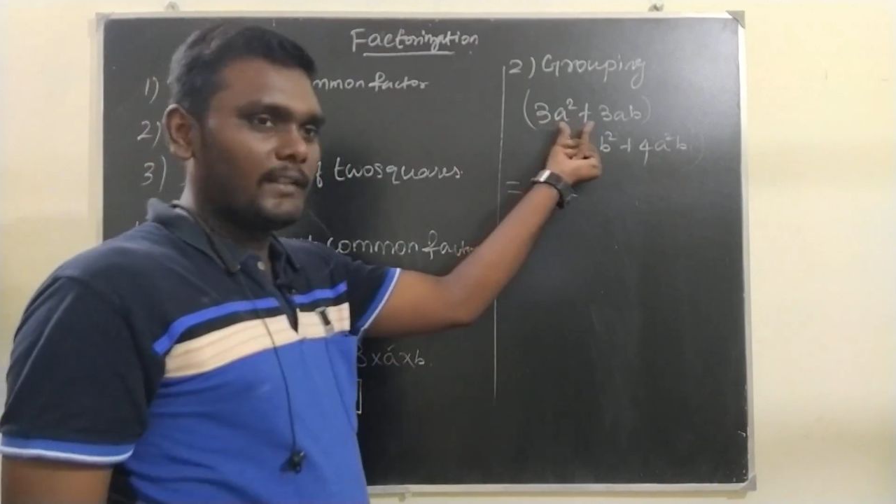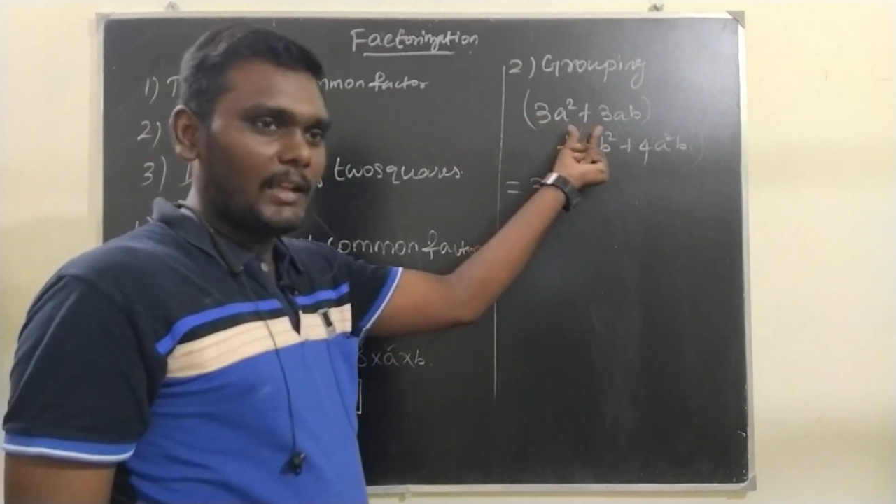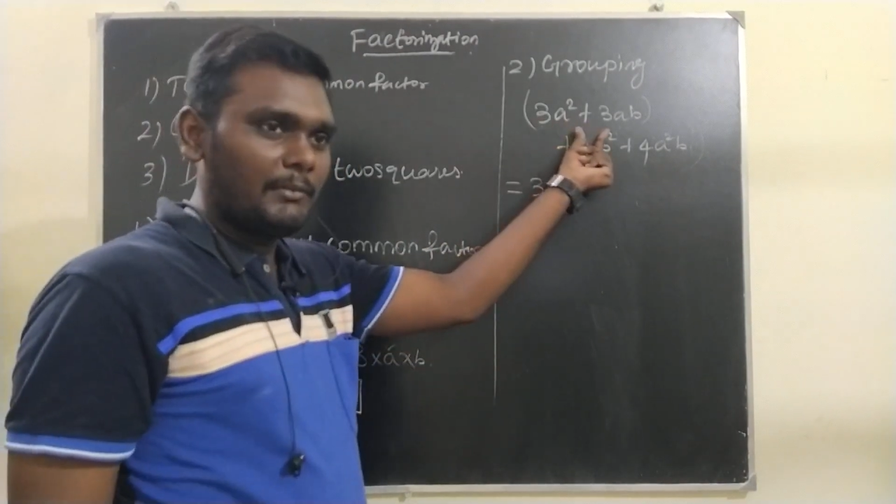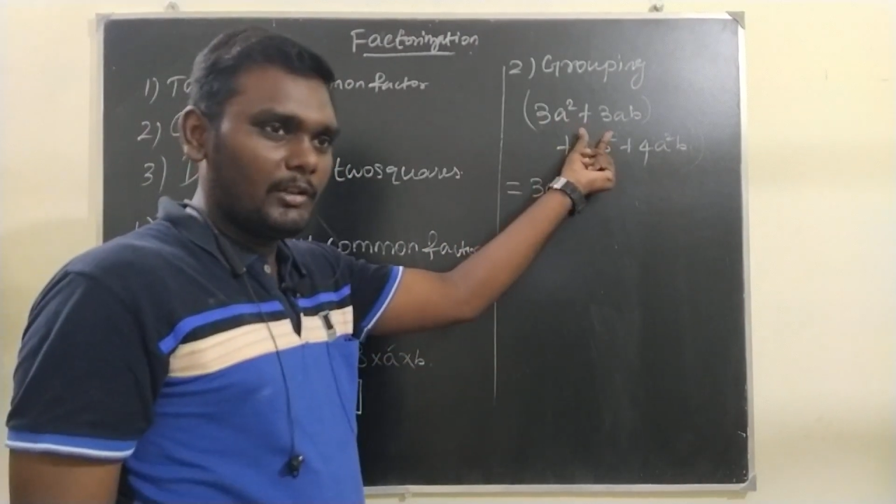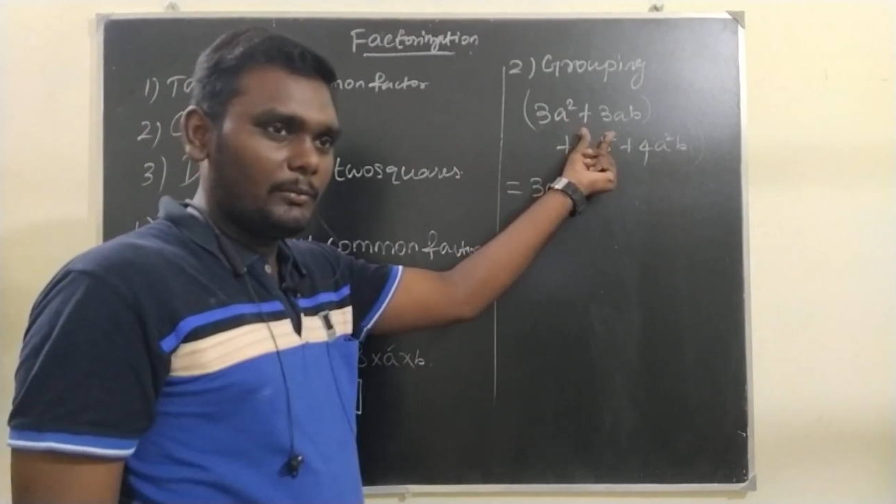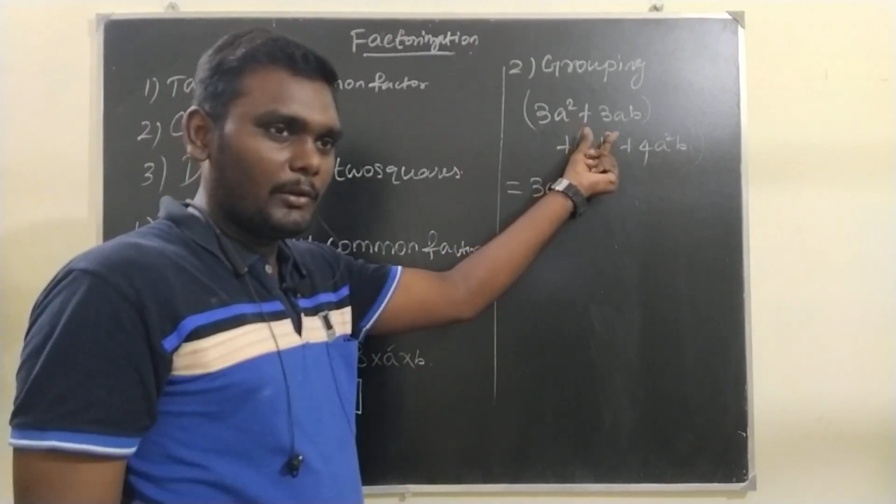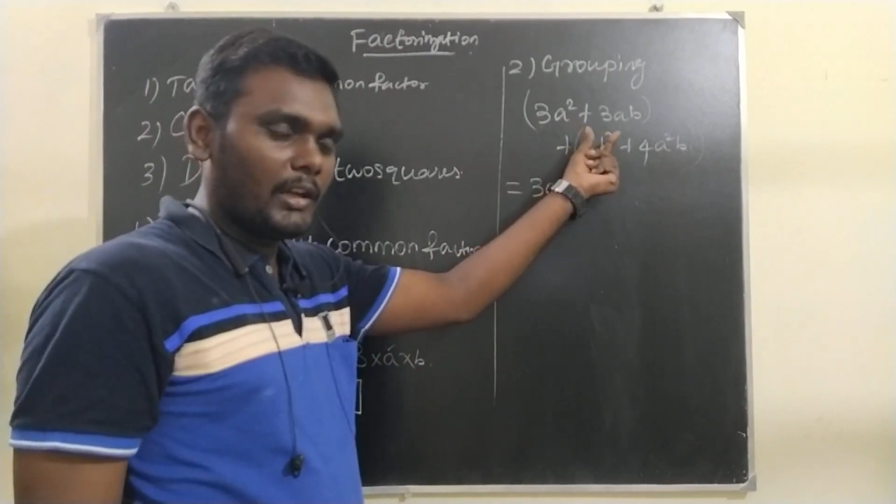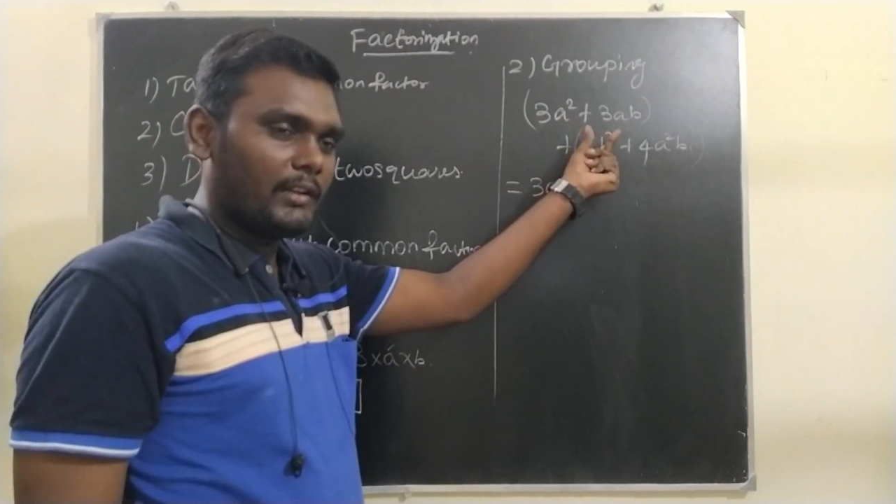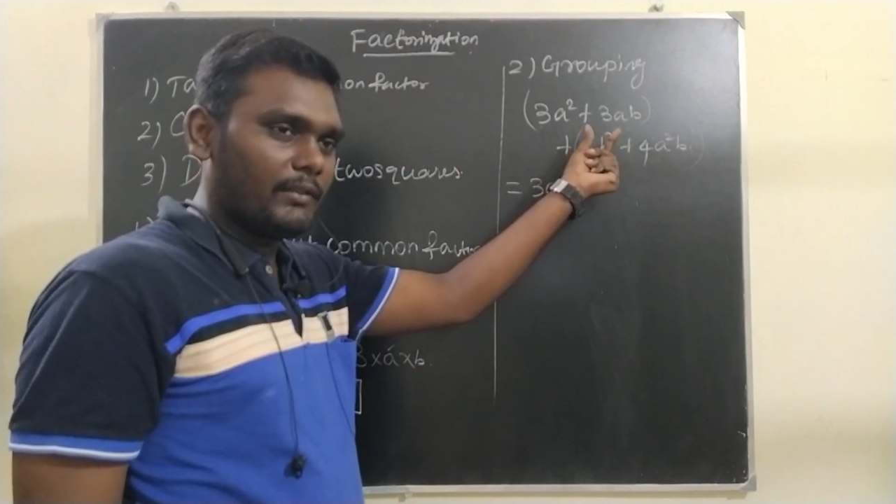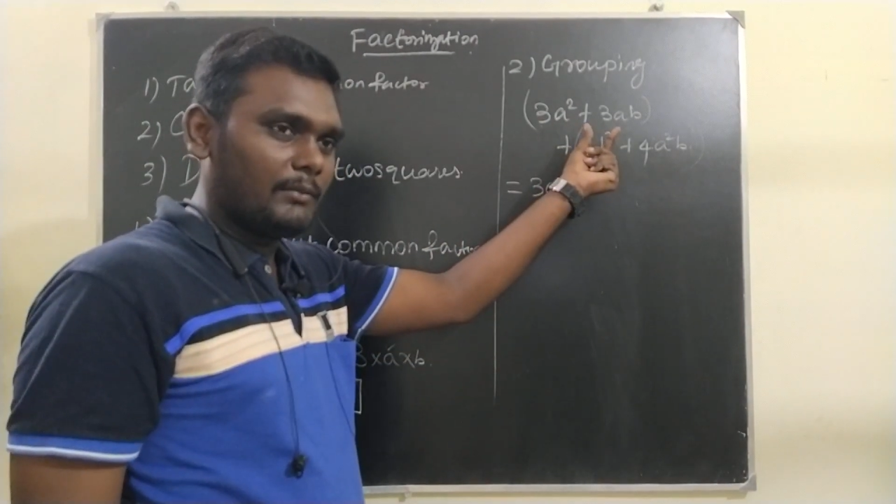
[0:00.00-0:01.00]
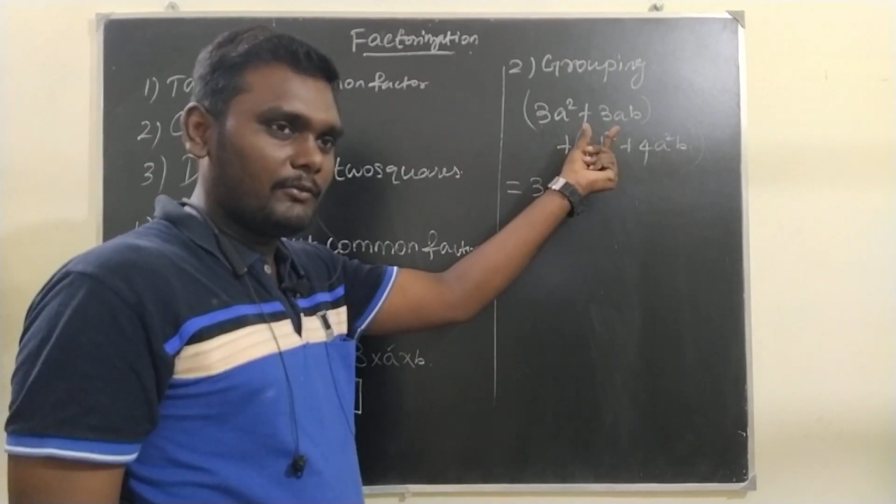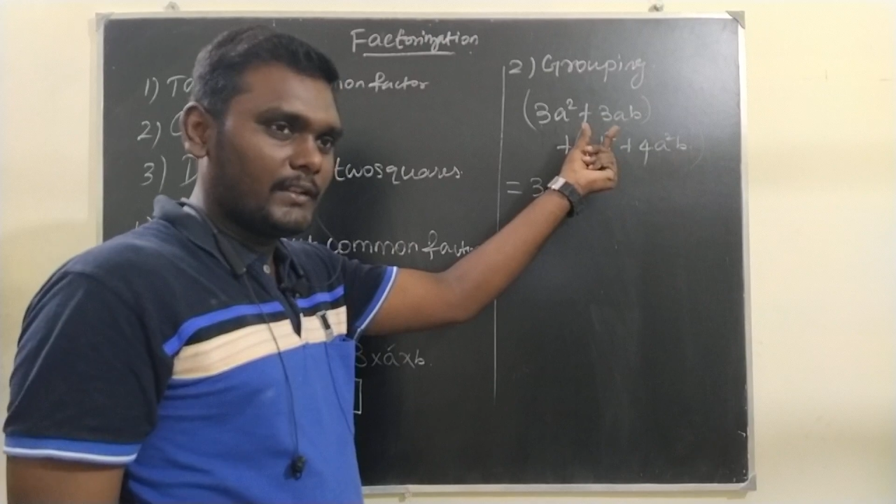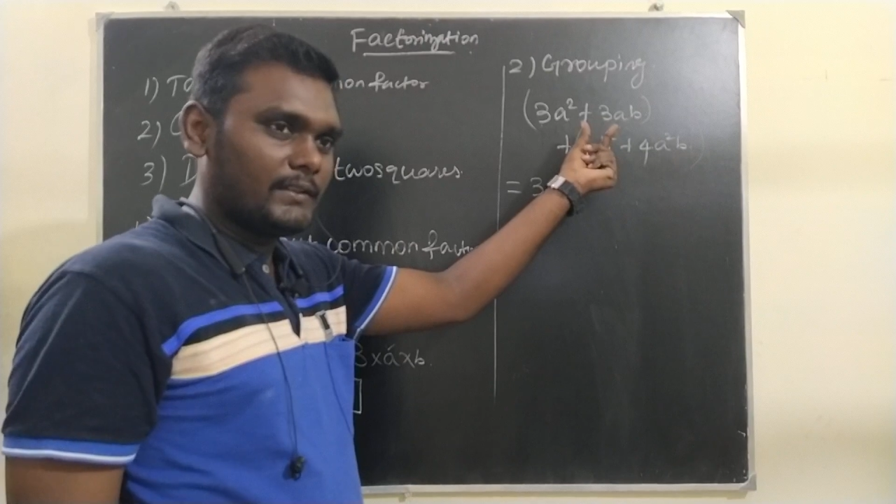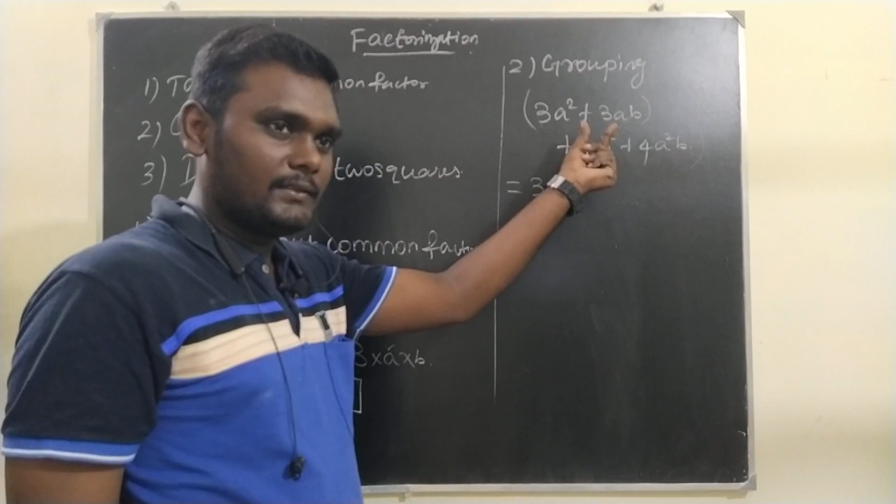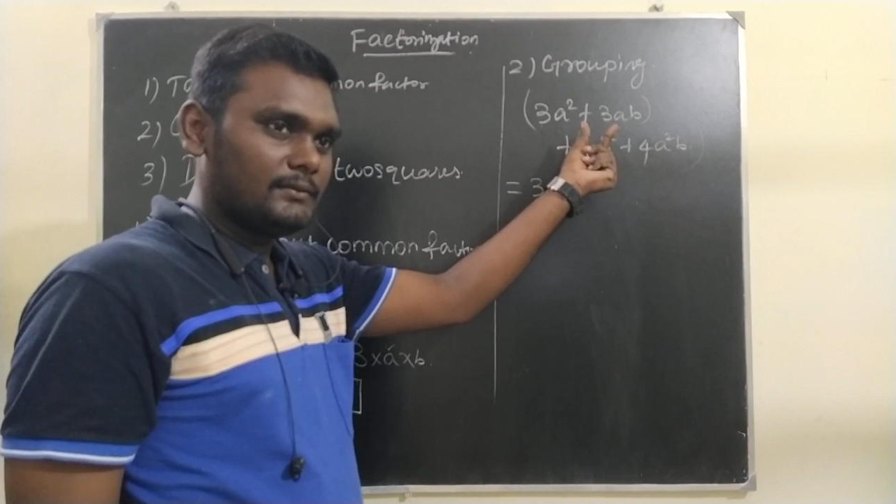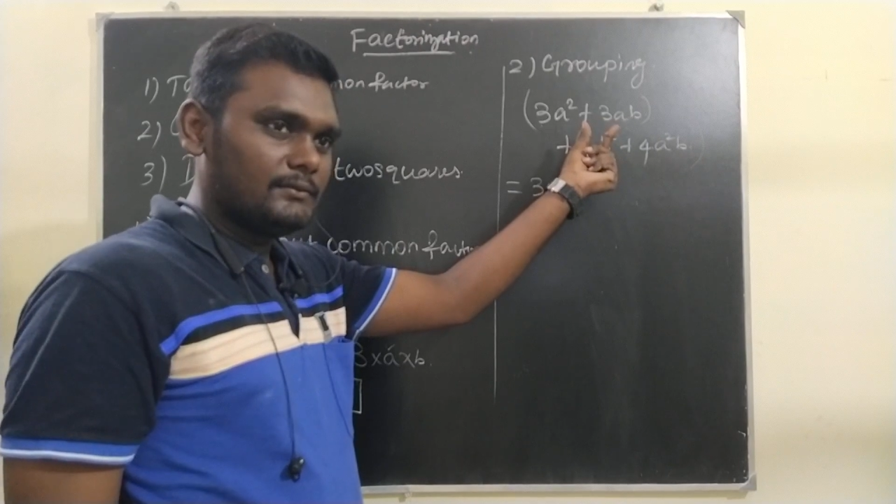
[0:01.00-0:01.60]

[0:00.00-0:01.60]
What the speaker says: same into product form first?